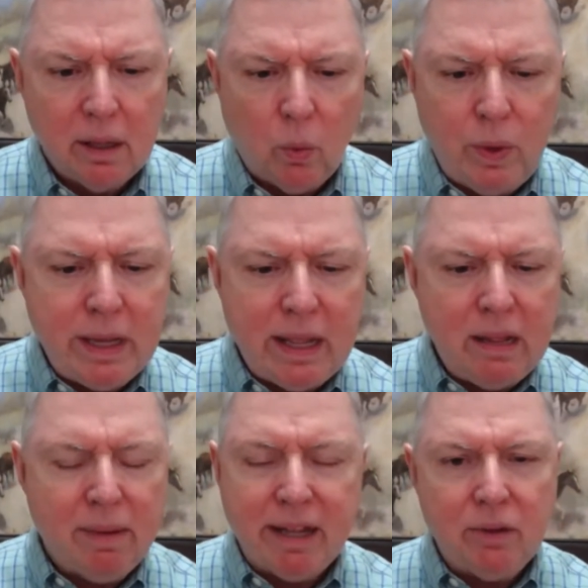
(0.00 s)
We
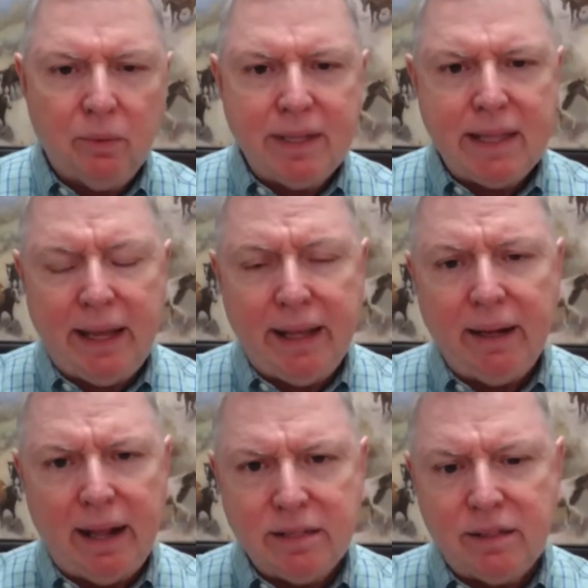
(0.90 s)
anybody can read the
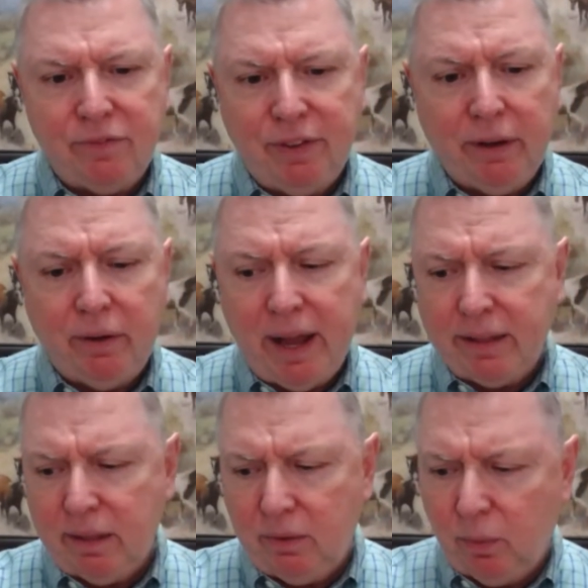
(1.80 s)
headlines and figure
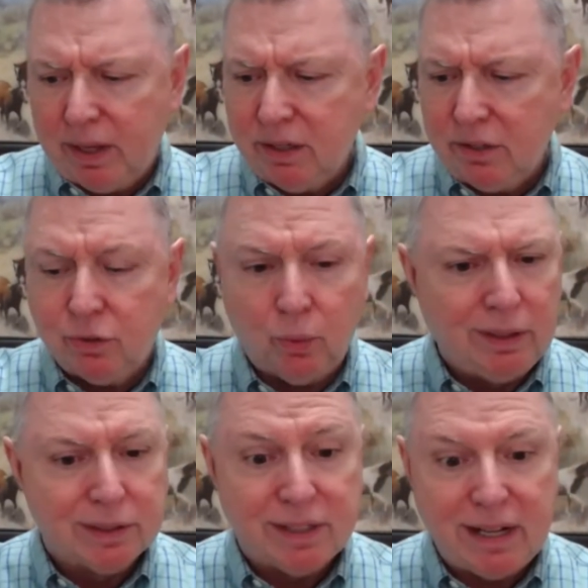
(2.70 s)
out that residential
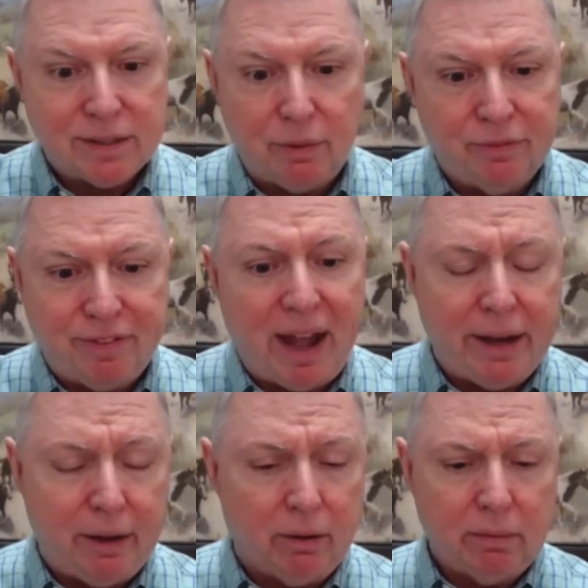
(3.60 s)
real estate's on
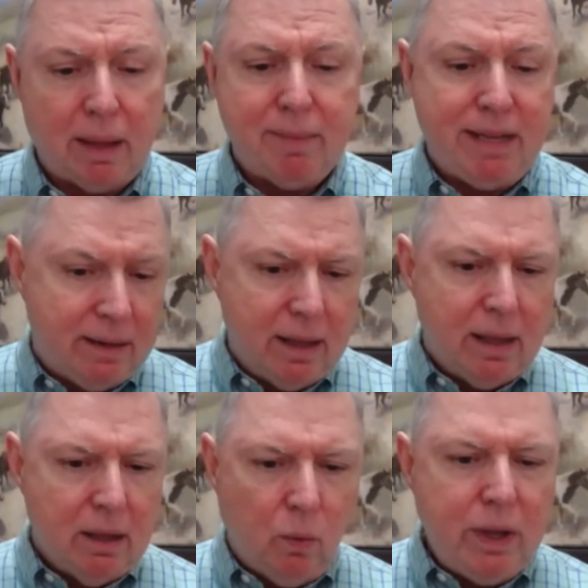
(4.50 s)
fire. I mean, mm-hmm.
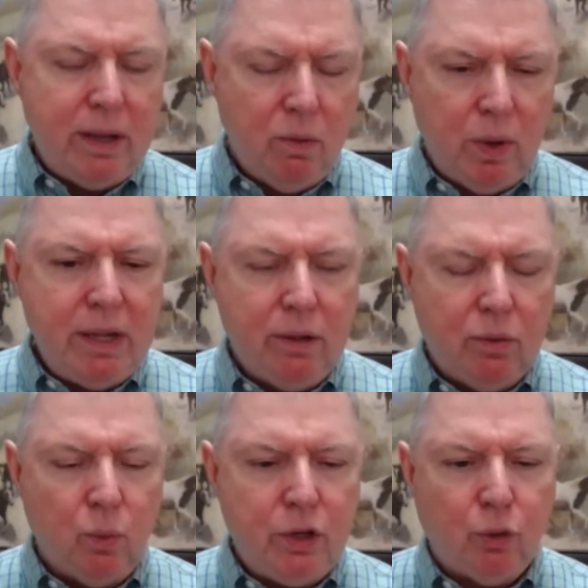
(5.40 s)
we we
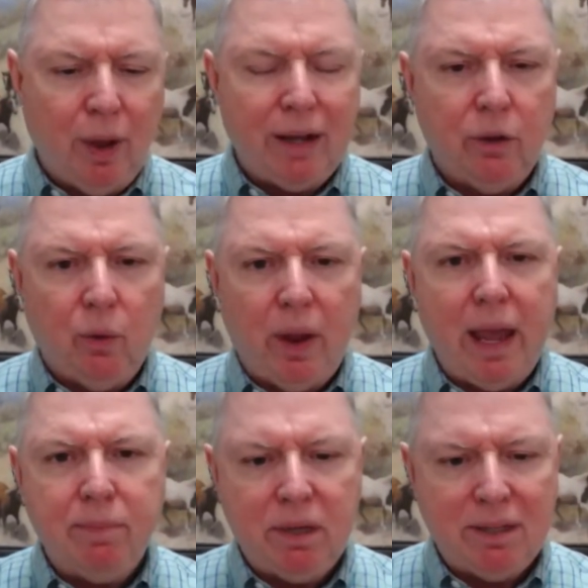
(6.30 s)
we try to
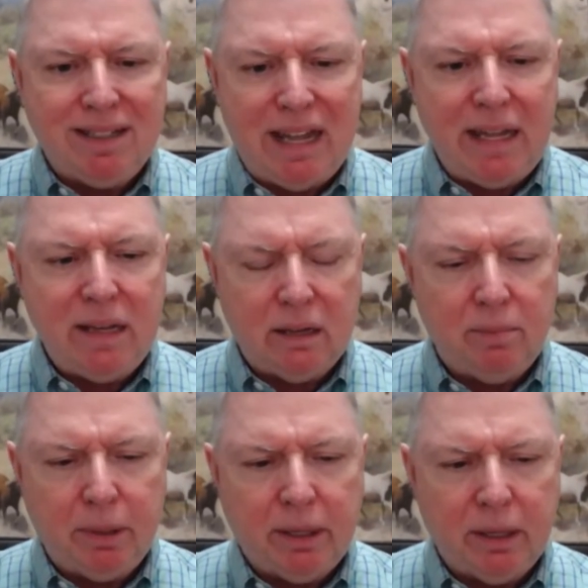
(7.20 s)
grab good
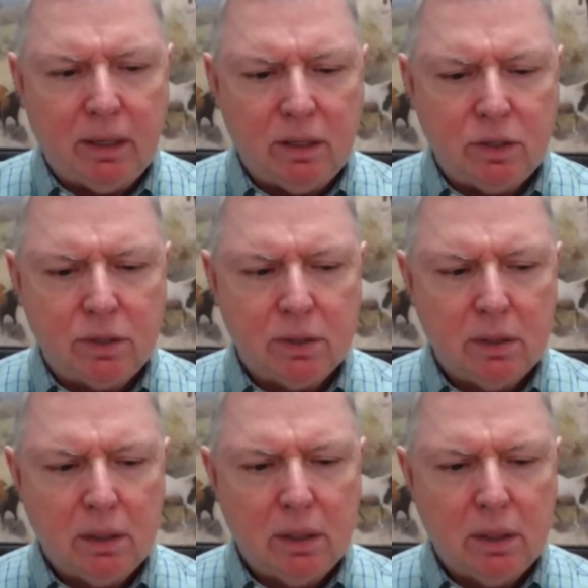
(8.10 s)
data because